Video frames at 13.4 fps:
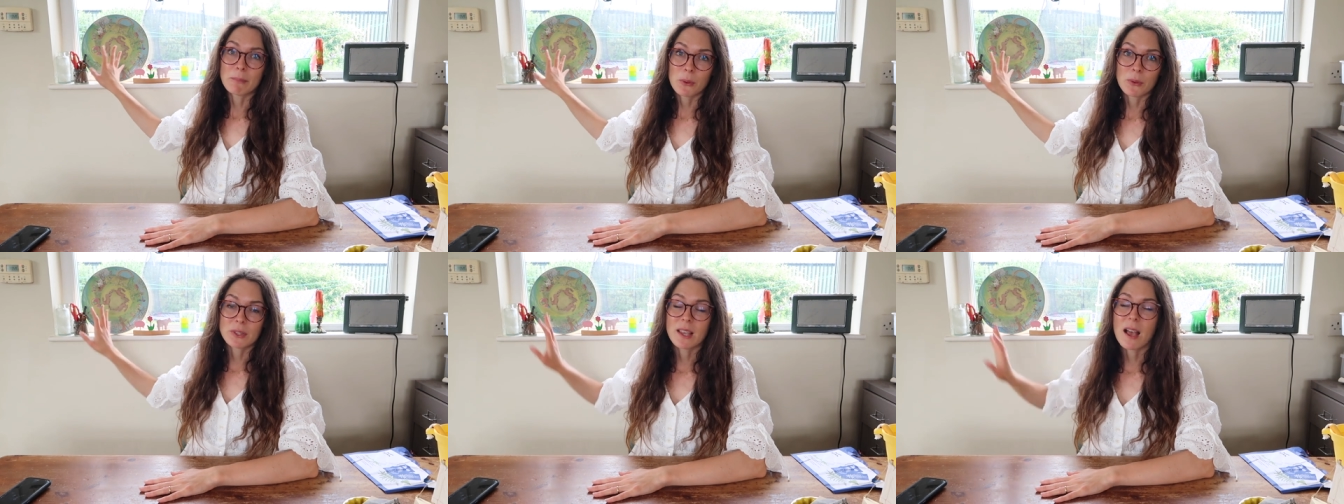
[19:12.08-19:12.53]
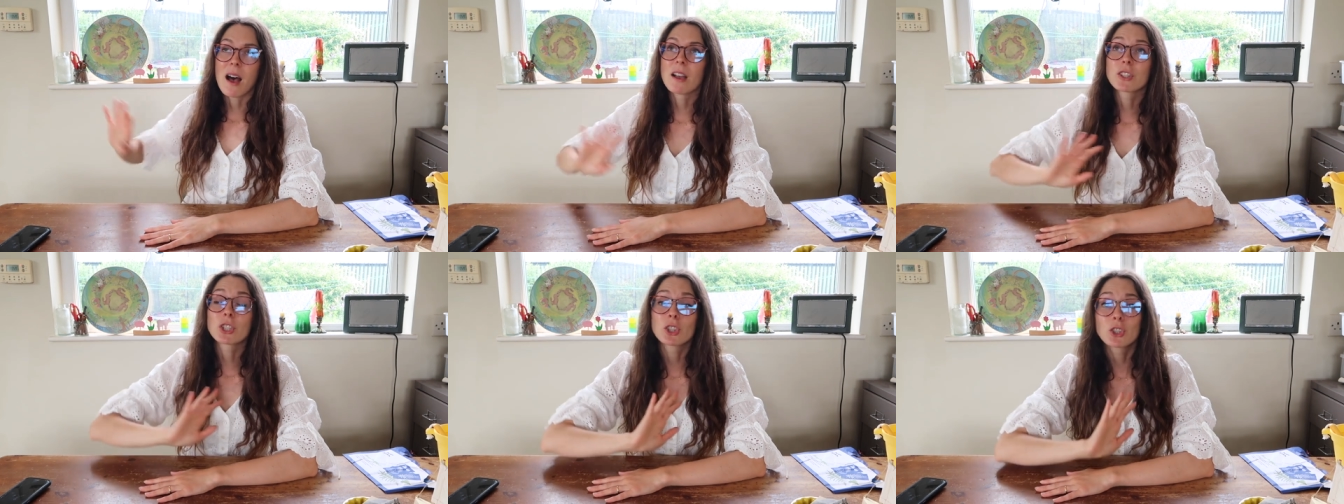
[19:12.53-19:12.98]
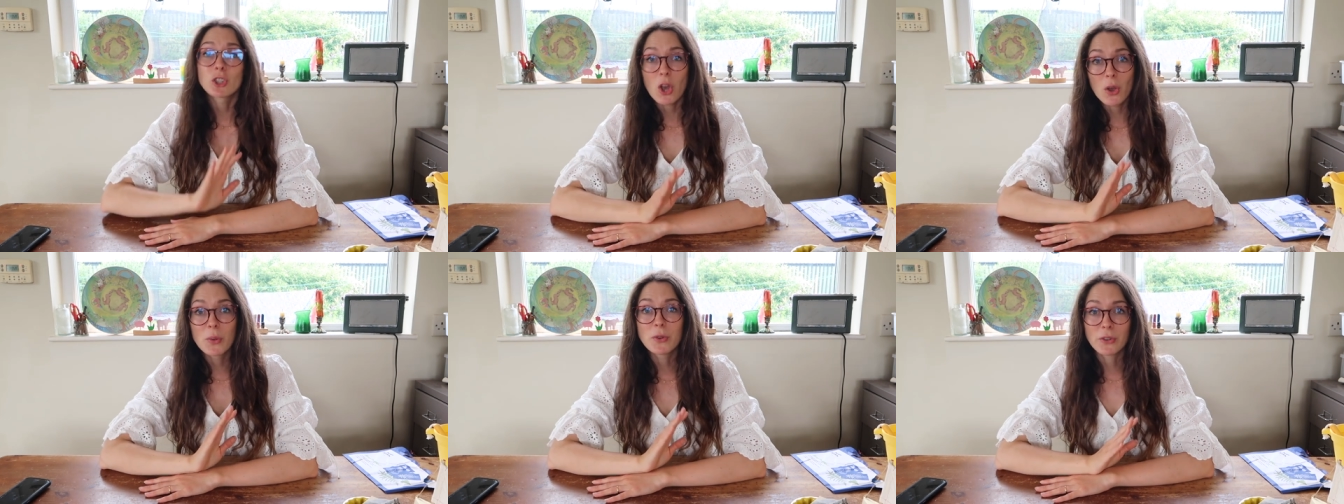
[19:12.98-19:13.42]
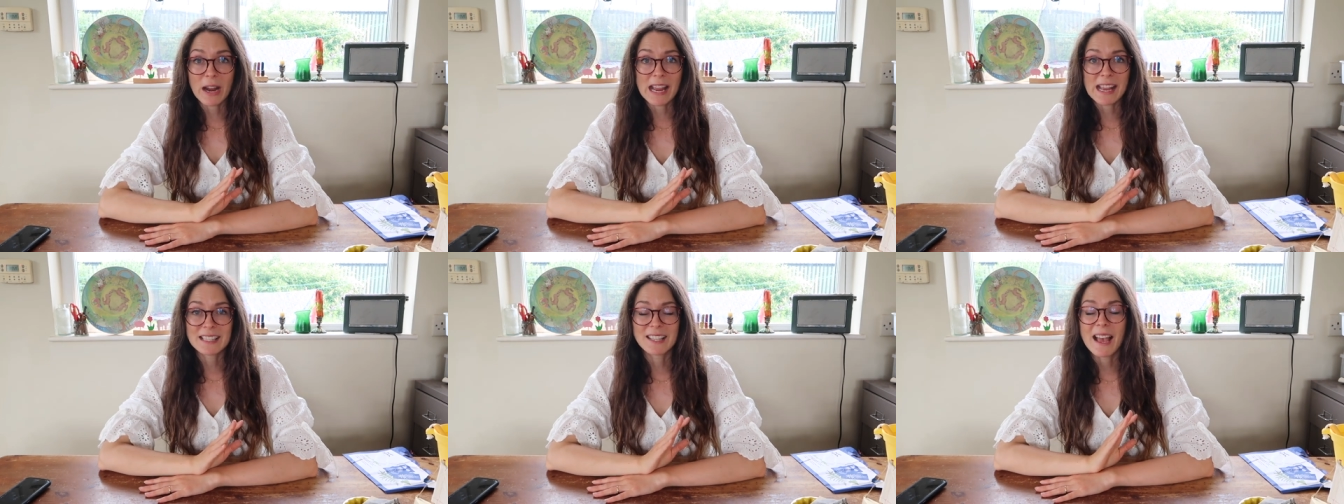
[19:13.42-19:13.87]
boards are so
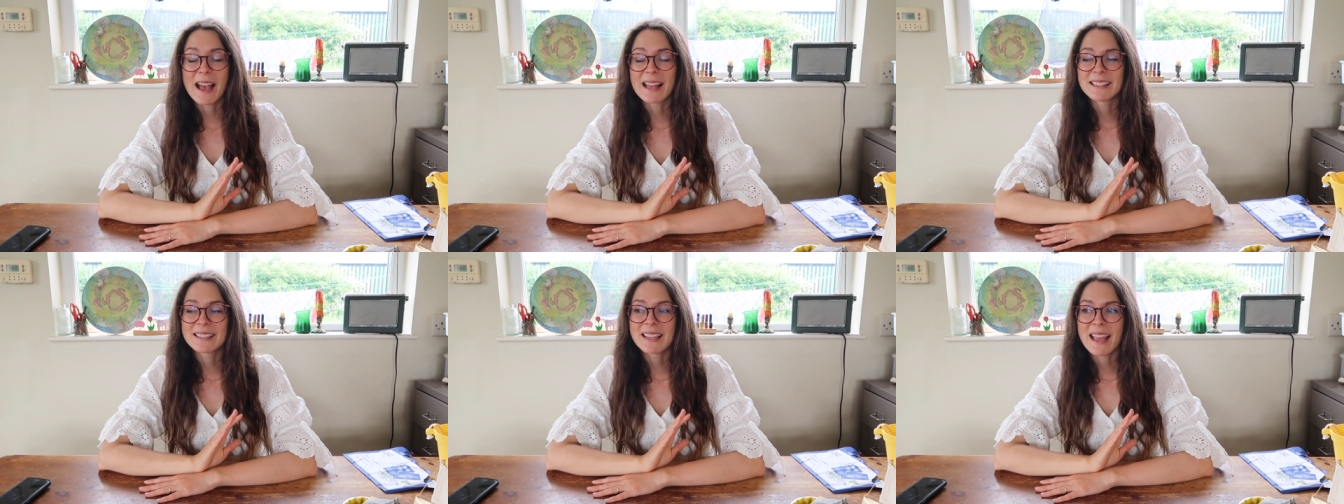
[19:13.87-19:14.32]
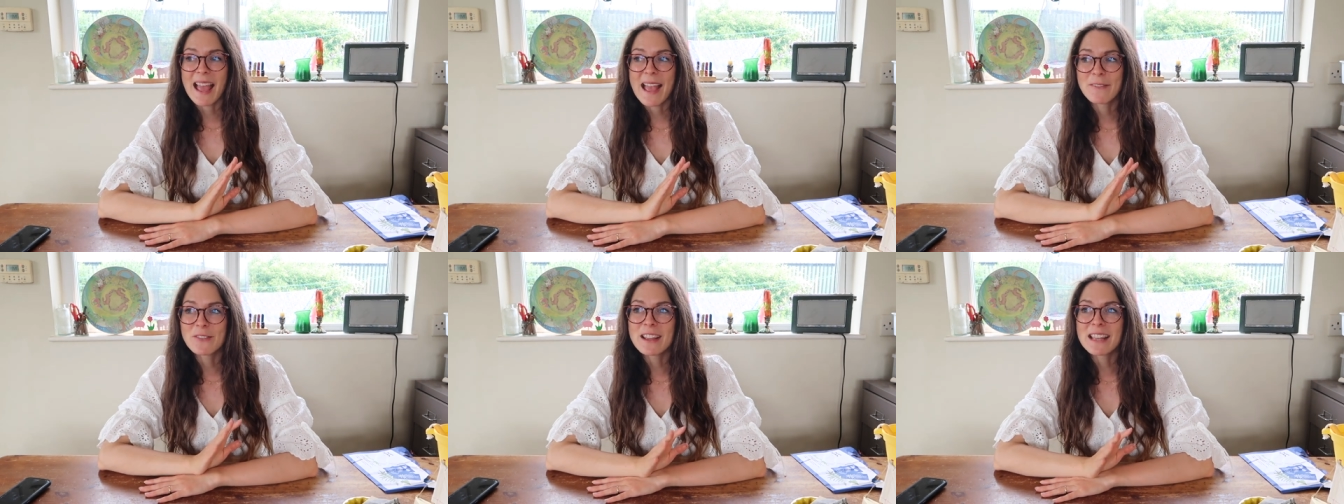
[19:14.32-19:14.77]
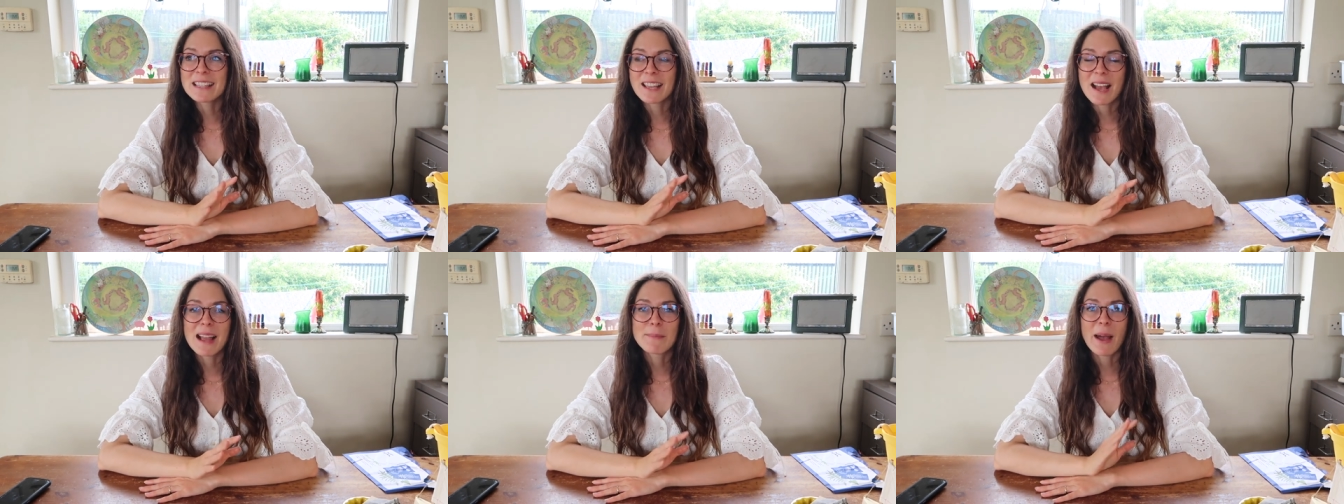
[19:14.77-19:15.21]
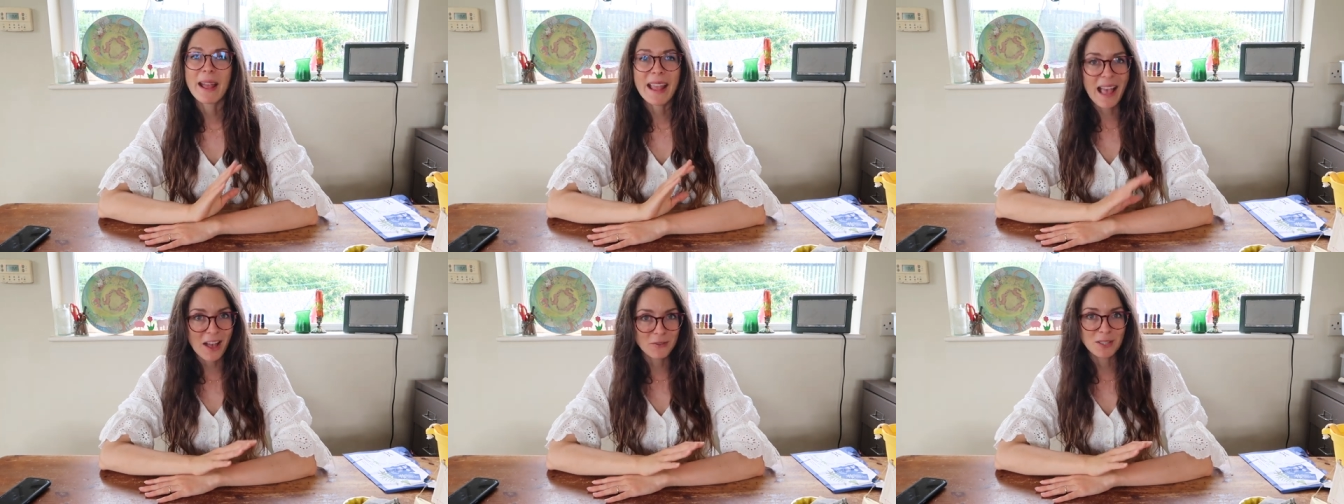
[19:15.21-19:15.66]
great and every time I
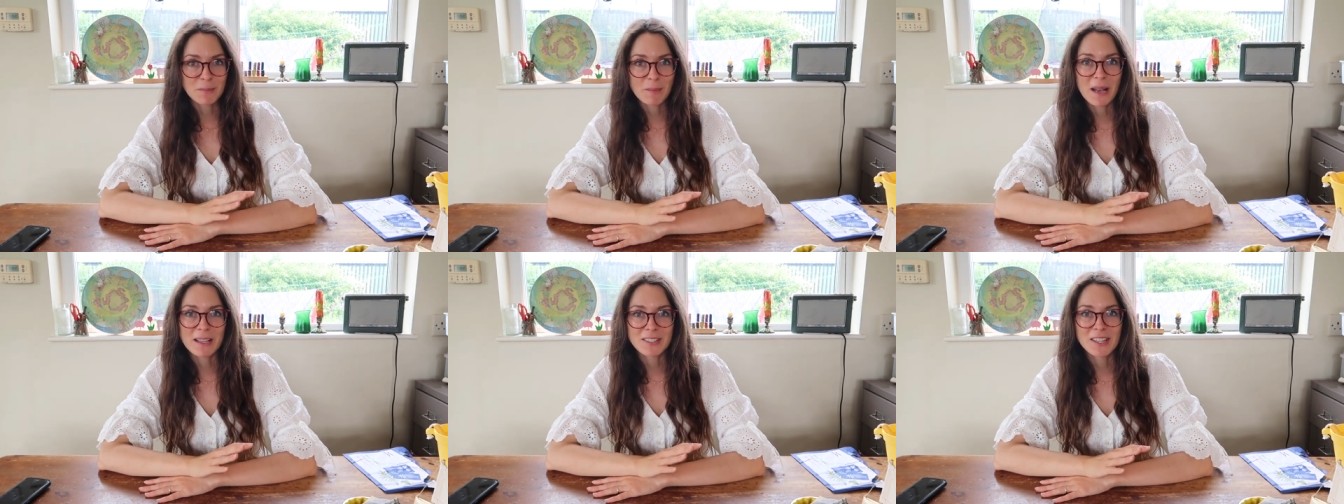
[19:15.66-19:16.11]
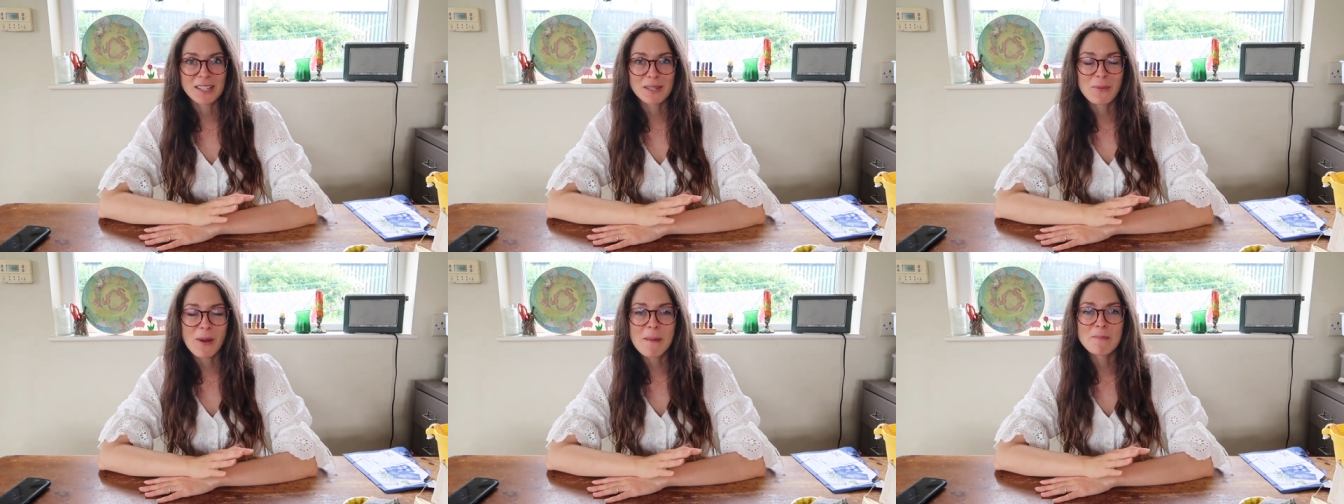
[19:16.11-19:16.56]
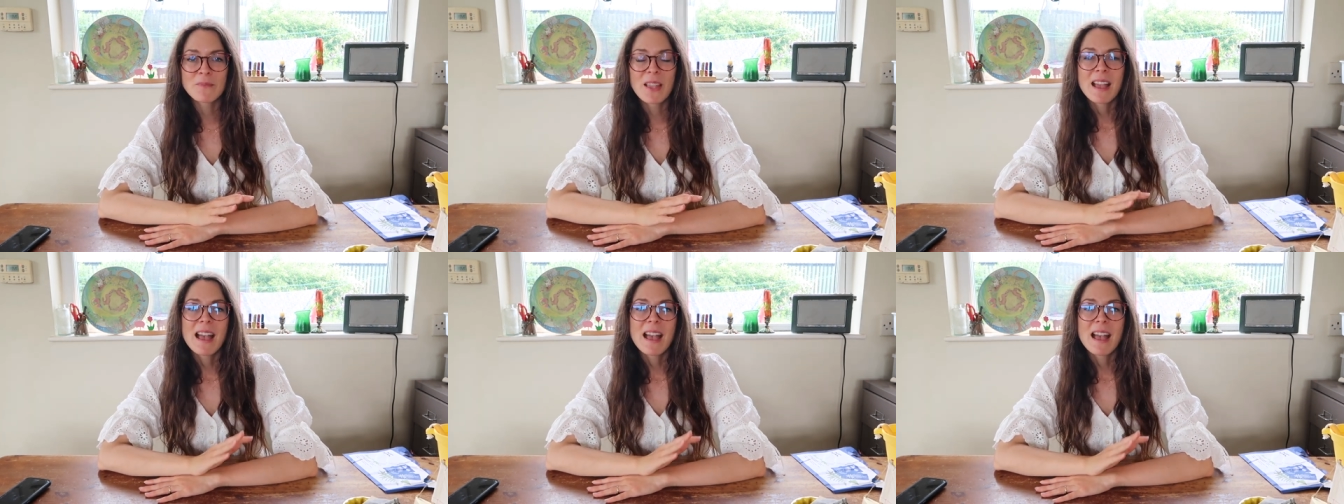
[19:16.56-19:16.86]
haven't purchased one